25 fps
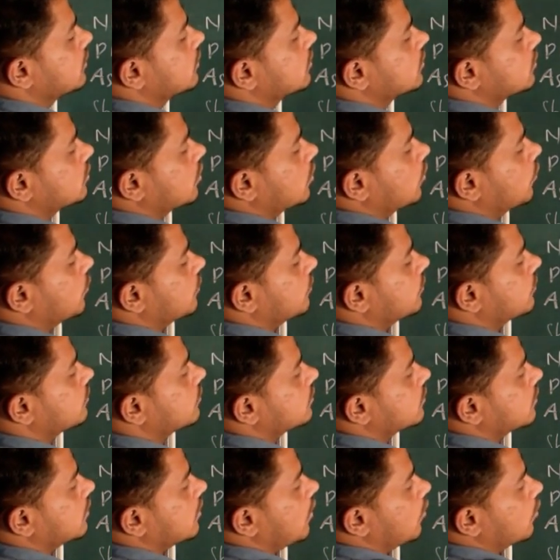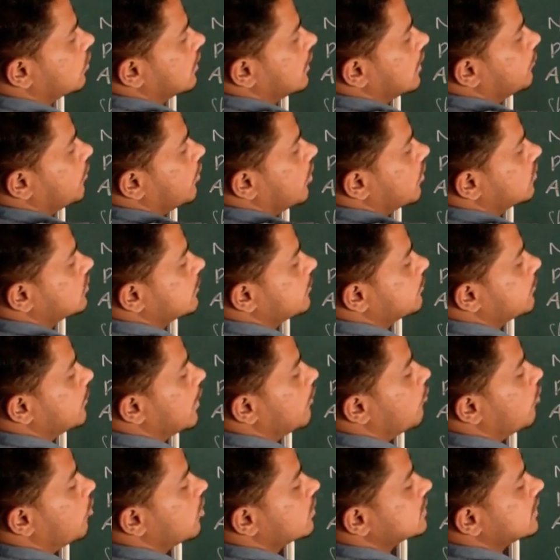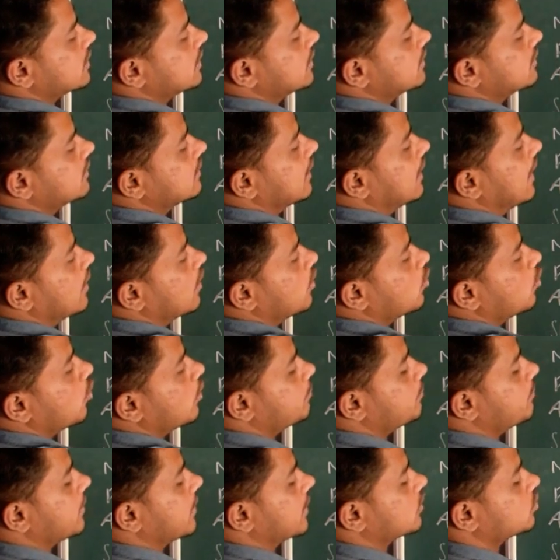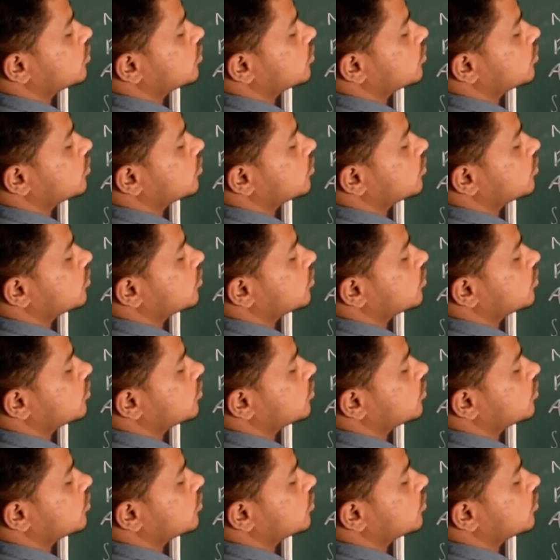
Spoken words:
So count the number of sigma bonds and lone pair.